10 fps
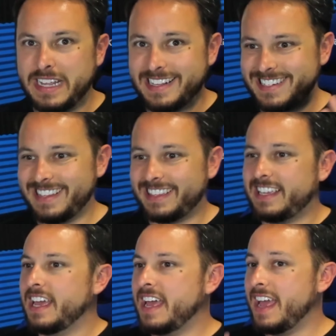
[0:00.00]

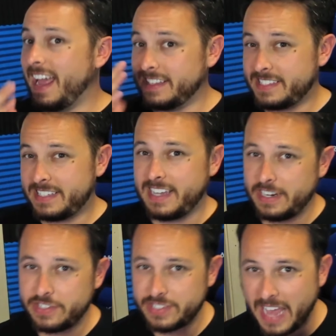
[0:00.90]
instantly and see
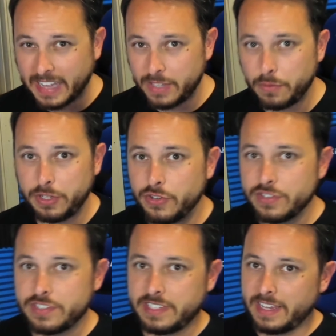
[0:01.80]
exactly what you're
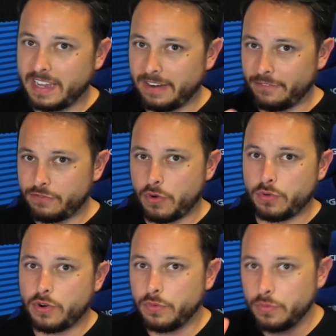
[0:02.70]
seeing in
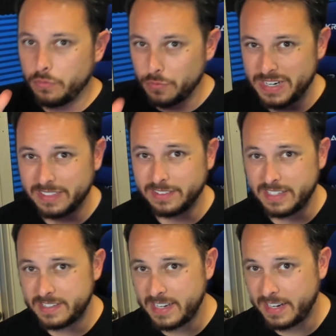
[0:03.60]

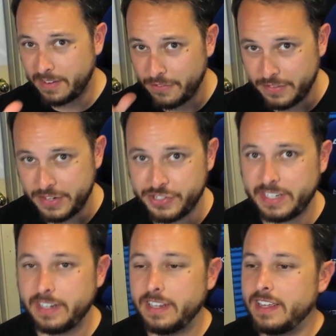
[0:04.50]
photorealistic
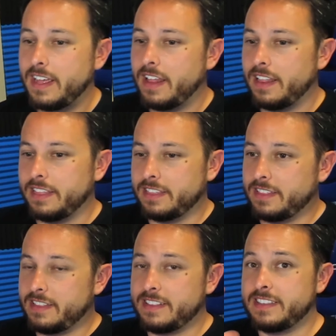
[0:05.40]
vision.
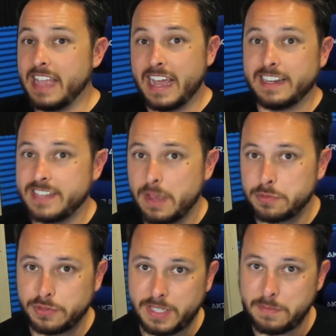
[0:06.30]
That is
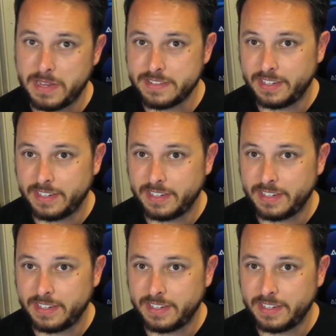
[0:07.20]
absolutely amazing.